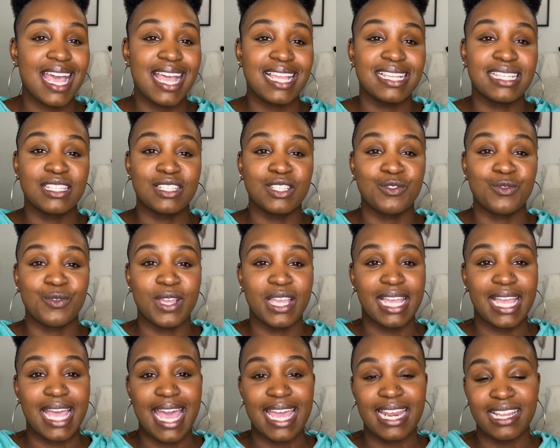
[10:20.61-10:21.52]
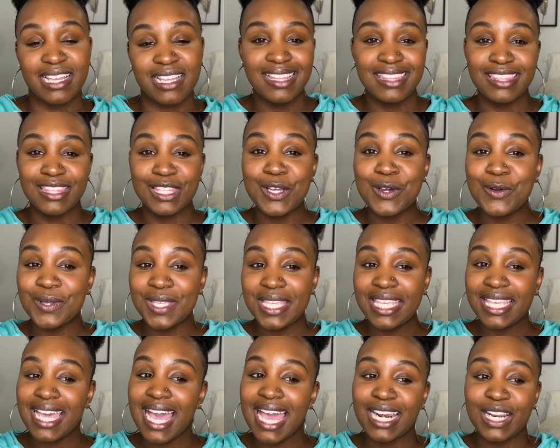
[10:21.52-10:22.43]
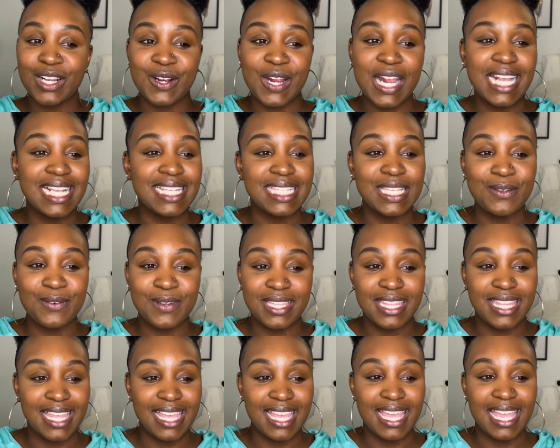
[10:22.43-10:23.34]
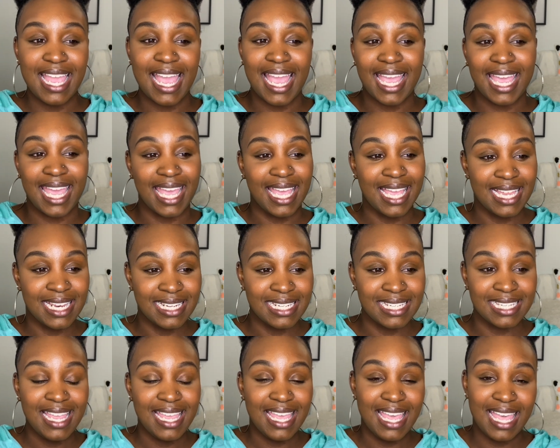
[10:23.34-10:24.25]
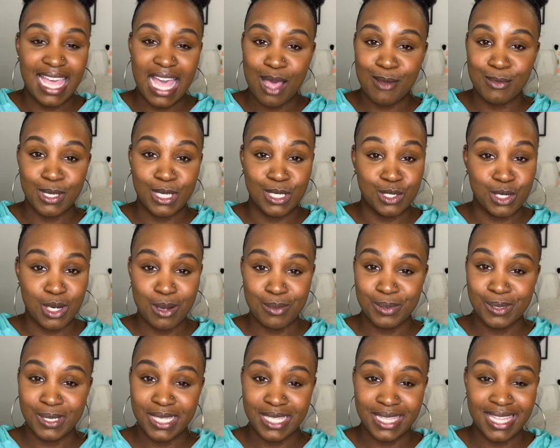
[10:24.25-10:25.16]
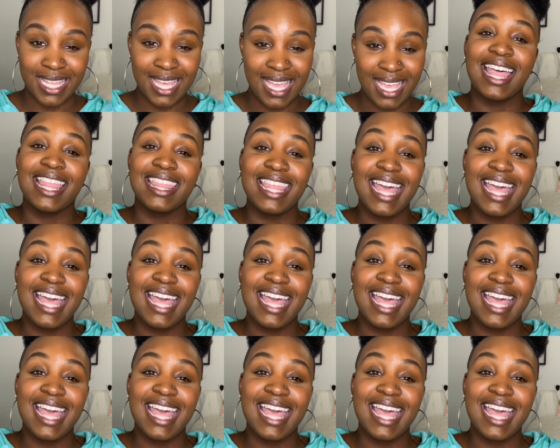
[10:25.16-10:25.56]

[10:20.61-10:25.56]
I just went kind of low-key kind of crazy with it, and it got me in trouble in the end.